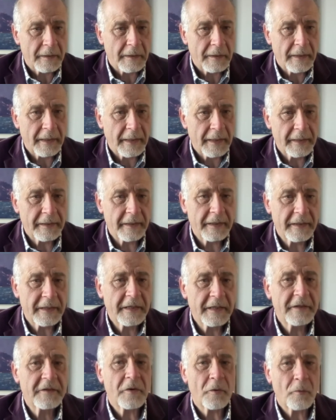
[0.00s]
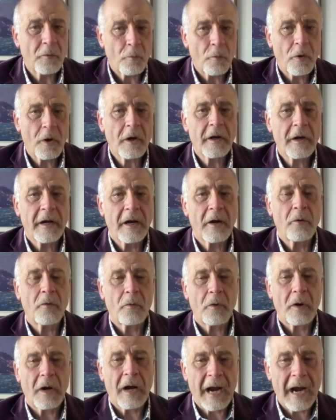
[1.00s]
And they need to work out
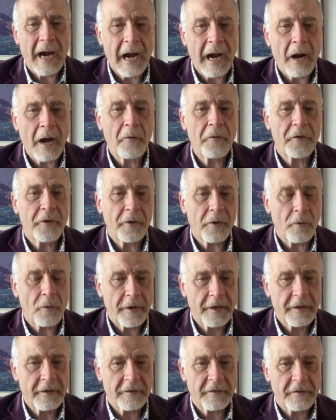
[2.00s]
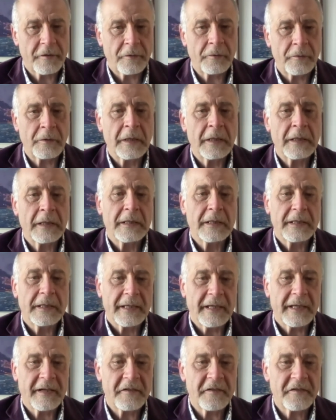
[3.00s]
how they're going to,
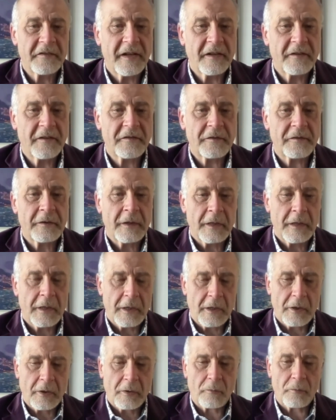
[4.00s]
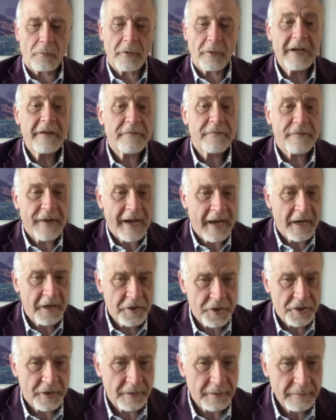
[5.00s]
in a sense,
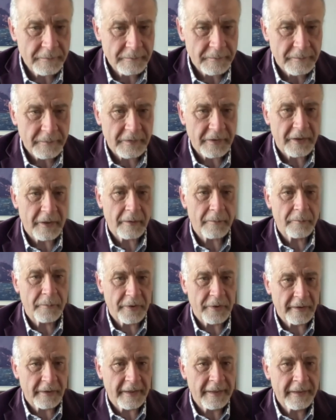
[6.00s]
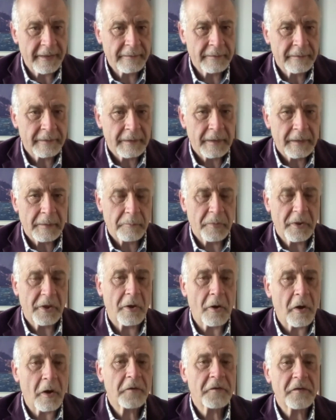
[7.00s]
refashion their billing, but
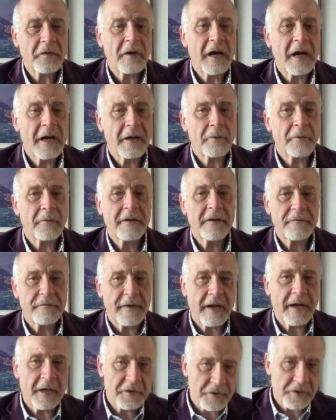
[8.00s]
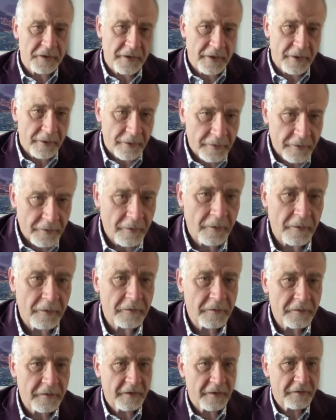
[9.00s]
also how to refashion their internal
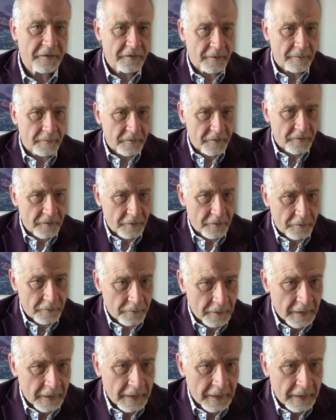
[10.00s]
system to,